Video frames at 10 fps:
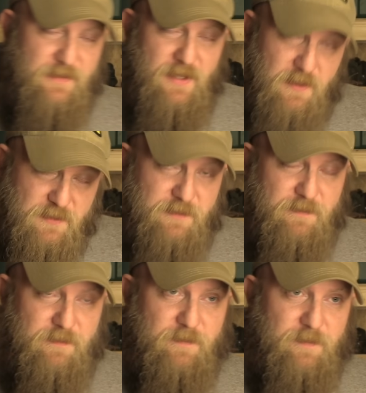Those
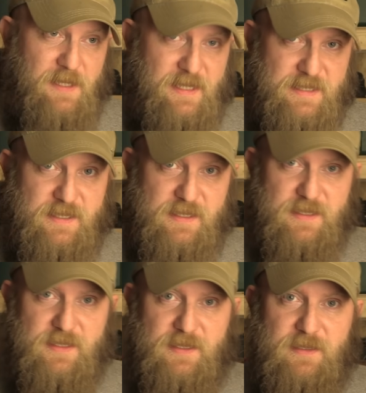
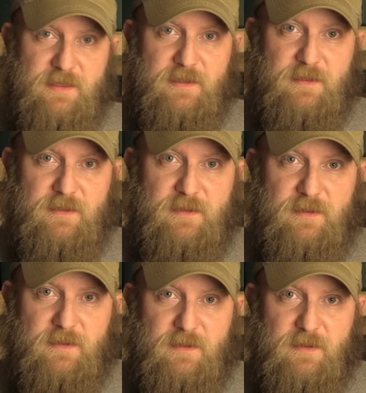places
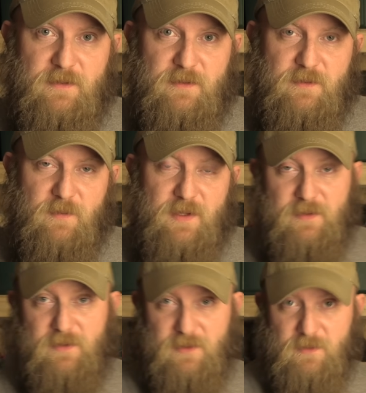
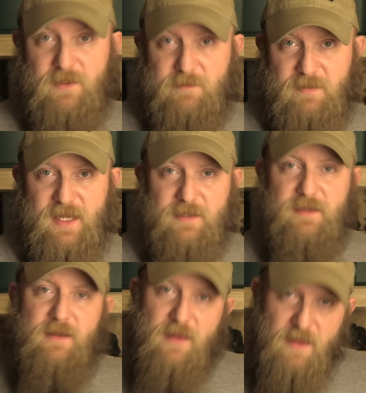where you
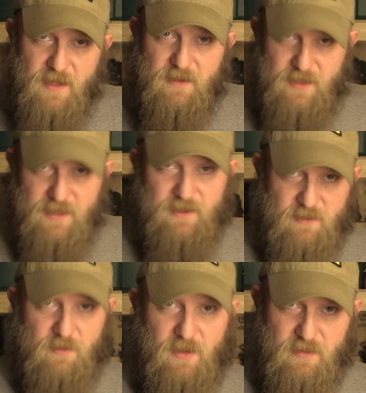admit they're
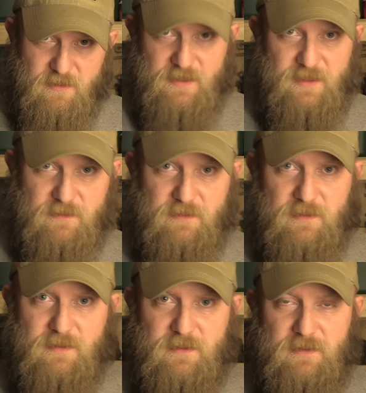getting a raw
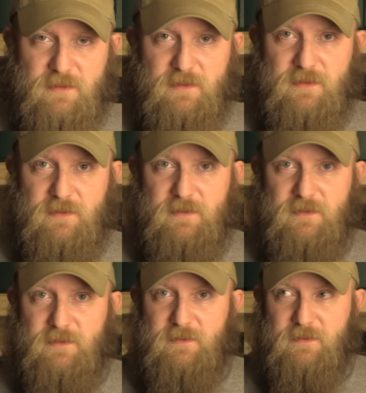deal,
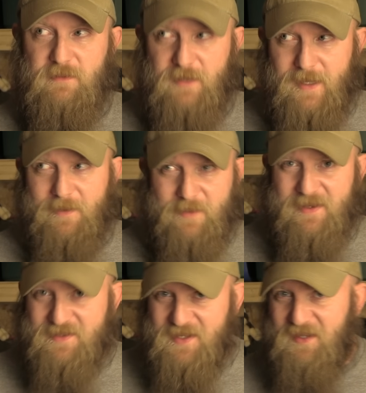I mean,
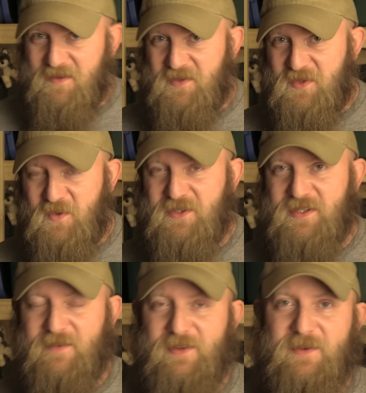that's kind of the
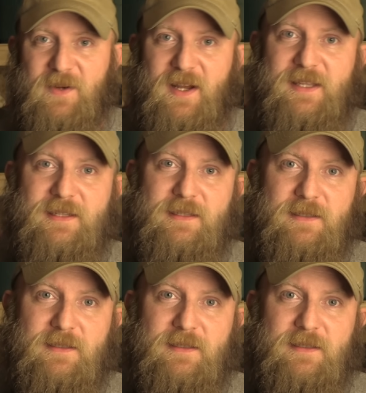source of it, right?